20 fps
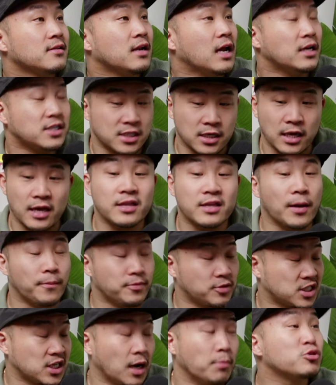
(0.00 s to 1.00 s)

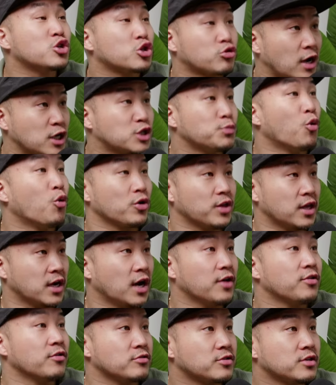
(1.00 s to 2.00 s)
Some stretch more than
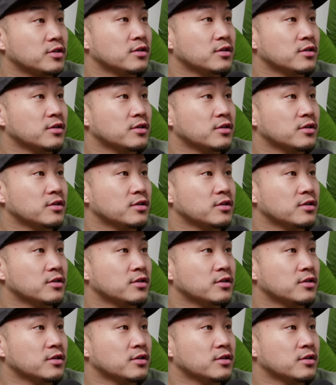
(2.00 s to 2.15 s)
others,